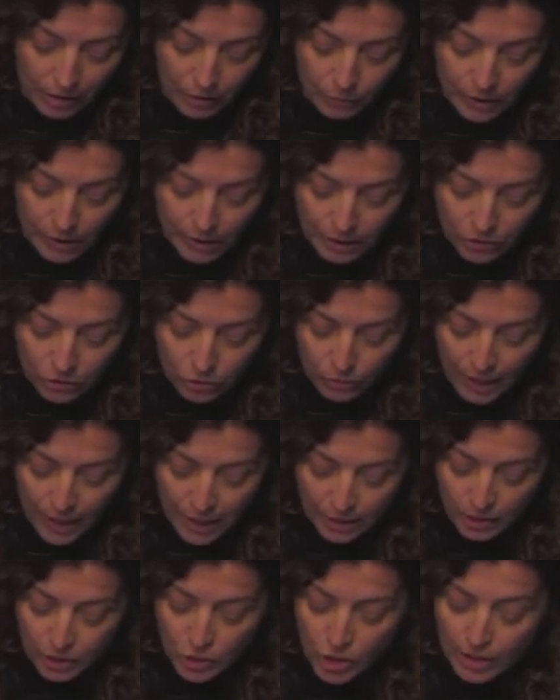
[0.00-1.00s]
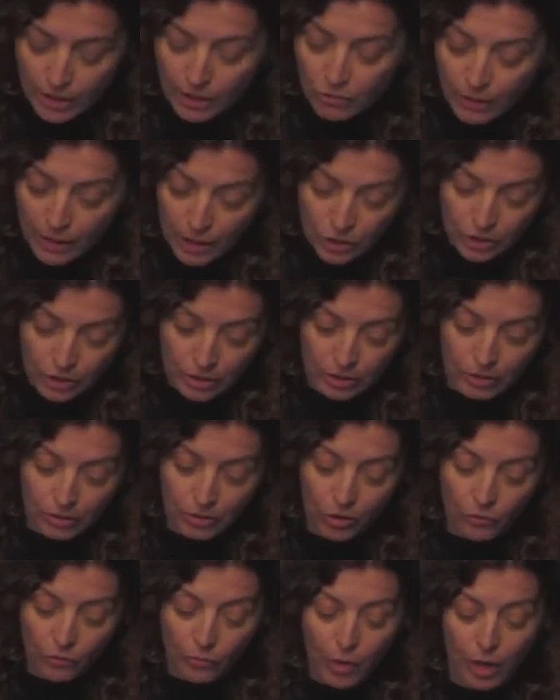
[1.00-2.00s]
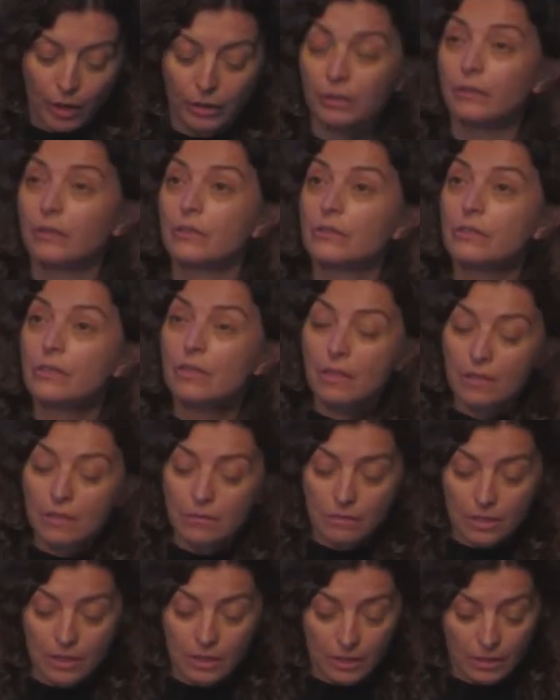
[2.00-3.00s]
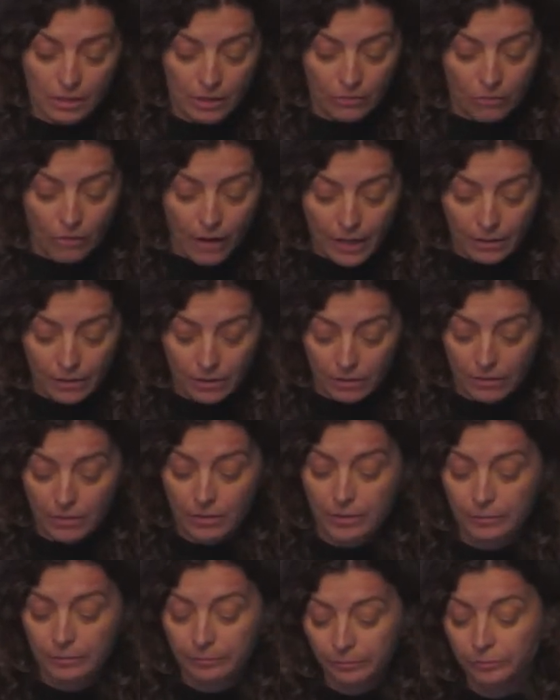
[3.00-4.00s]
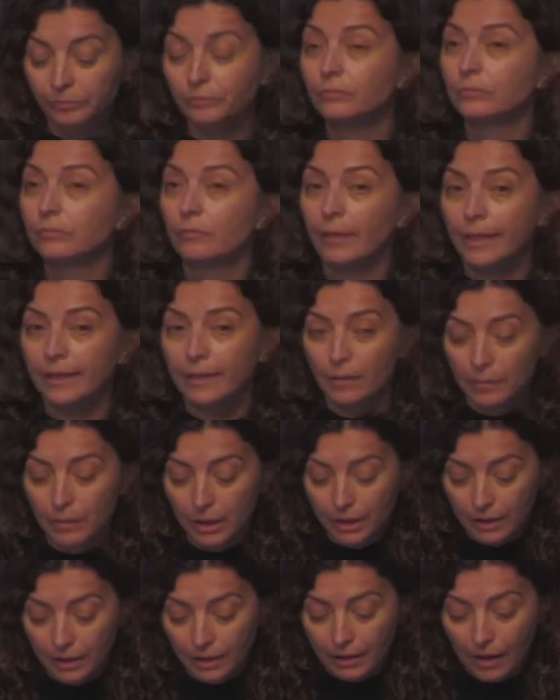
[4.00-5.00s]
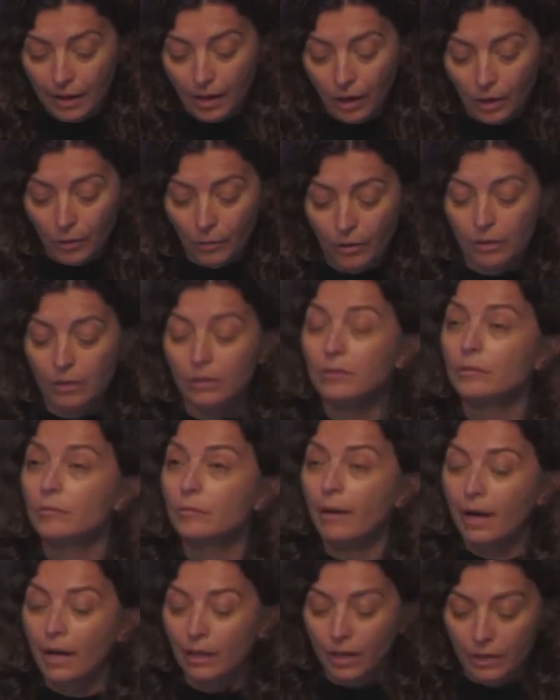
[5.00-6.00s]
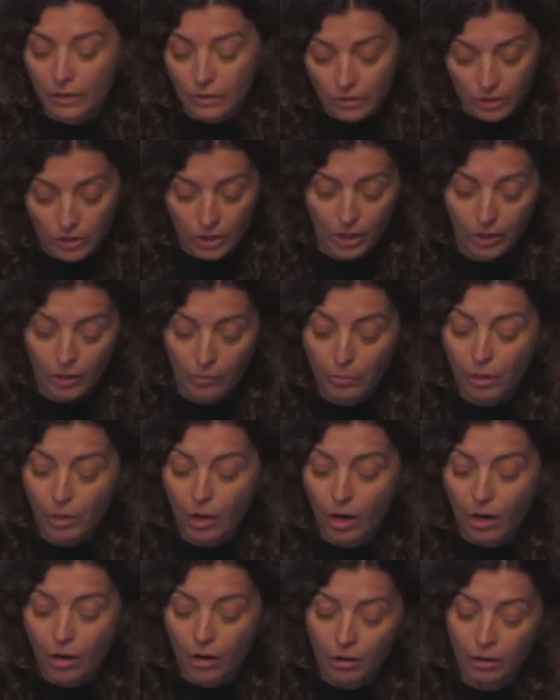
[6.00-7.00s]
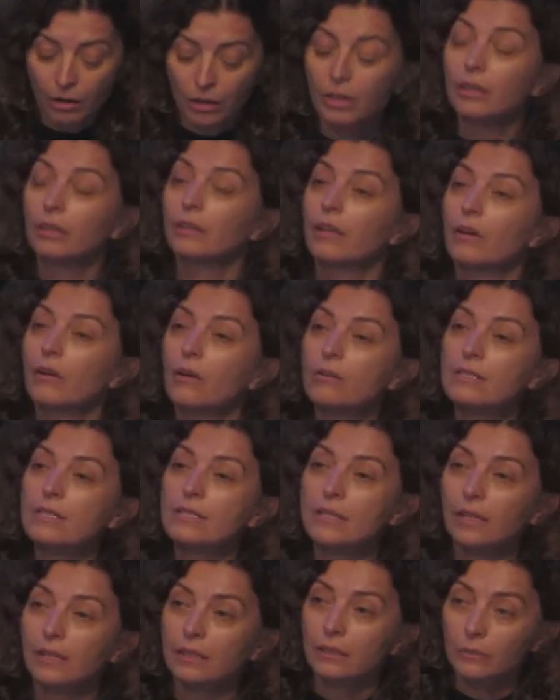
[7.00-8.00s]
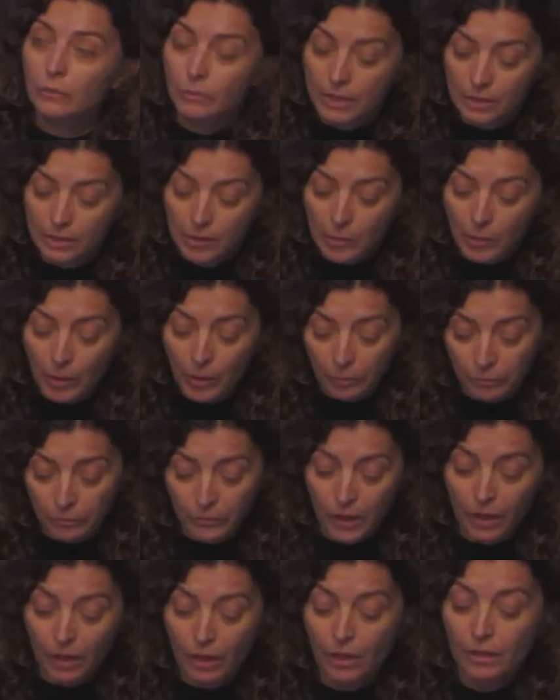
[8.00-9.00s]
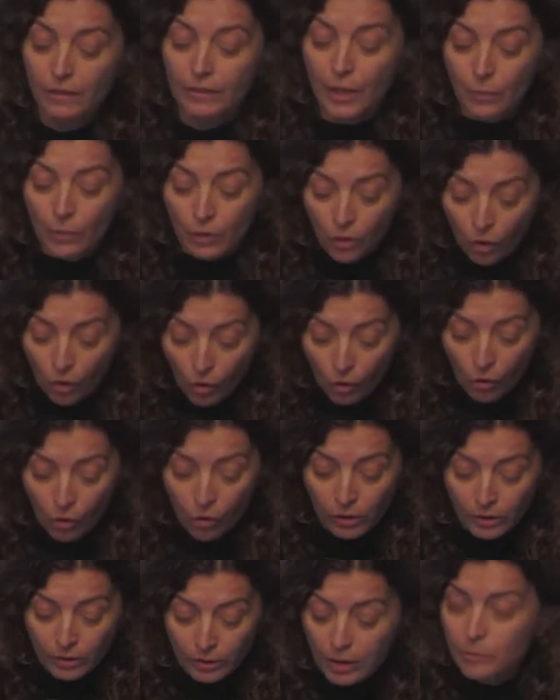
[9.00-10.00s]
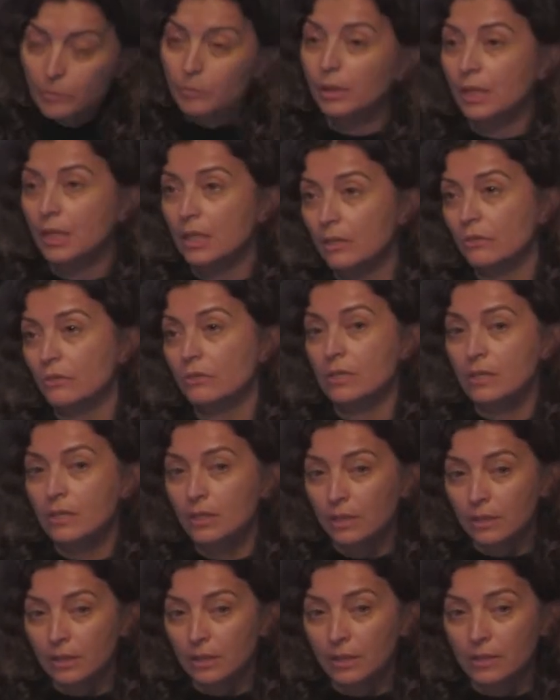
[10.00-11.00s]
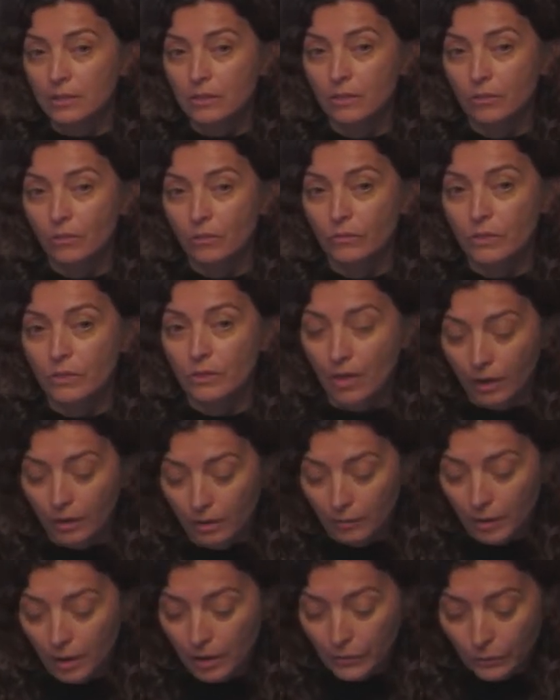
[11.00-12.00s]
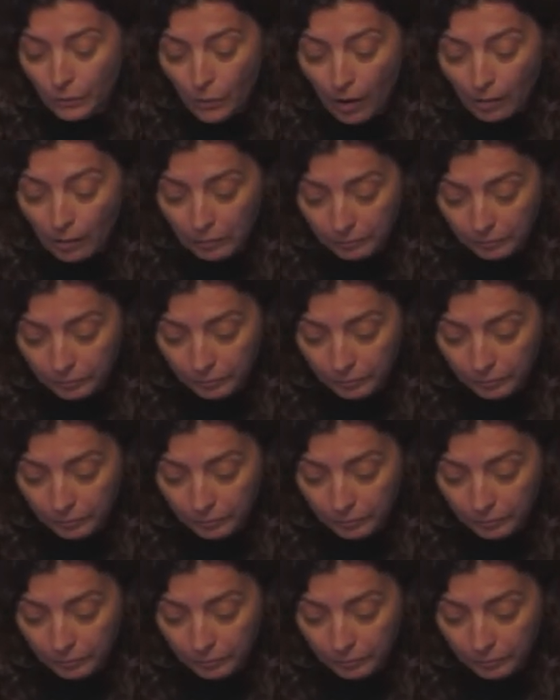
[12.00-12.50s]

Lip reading: where he trained a generation of modernist theorists and writers. Benjamin, Krakauer, Balas, Bloch, they all studied with Simmel. They were all deeply interested in the history of physiognomy as well.